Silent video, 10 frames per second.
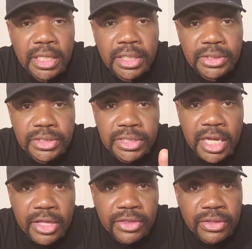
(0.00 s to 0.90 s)
Is
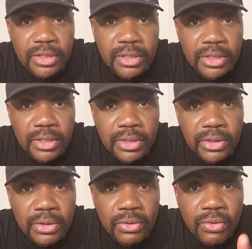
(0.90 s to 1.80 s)
death
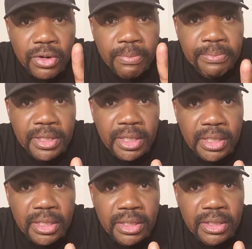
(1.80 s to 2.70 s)
going to
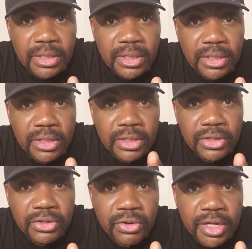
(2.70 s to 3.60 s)
be
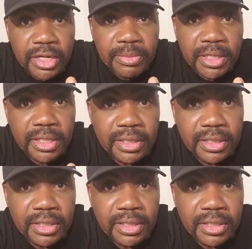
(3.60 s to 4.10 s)
your enemy?